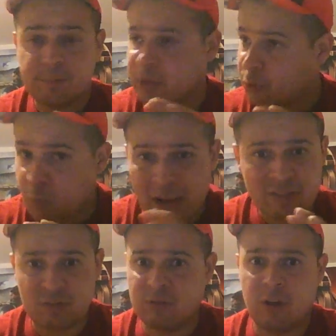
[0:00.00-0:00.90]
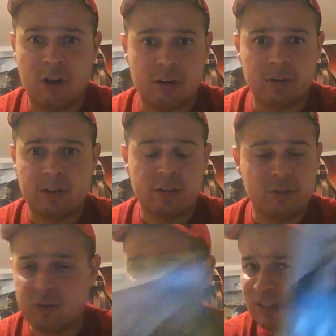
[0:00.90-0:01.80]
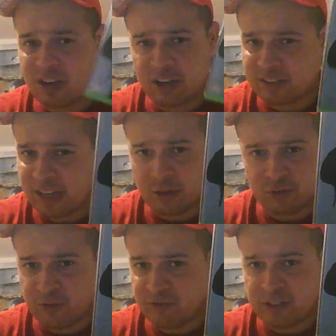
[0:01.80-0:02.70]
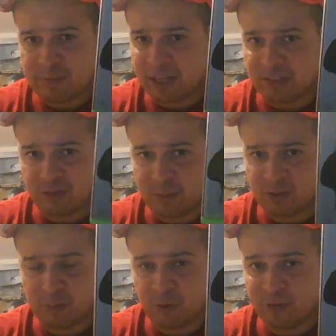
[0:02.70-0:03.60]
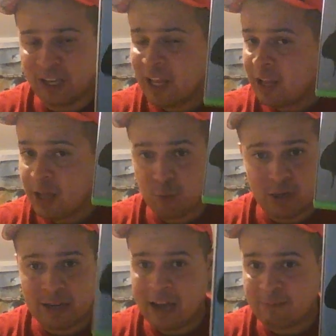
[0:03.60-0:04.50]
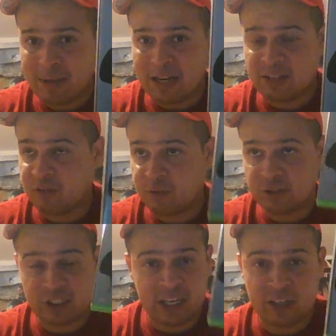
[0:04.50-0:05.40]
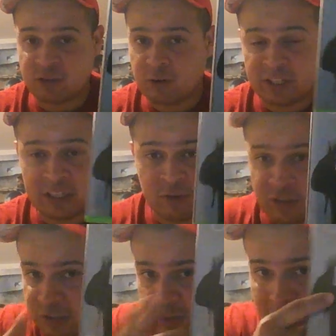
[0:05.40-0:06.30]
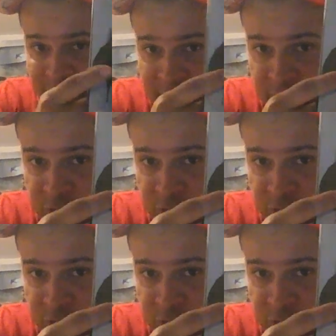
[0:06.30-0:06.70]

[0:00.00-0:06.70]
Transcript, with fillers: but they're way too long. You could cut 10 or 15 minutes from this movie. It would not have made a difference. The intro, the, you could still have the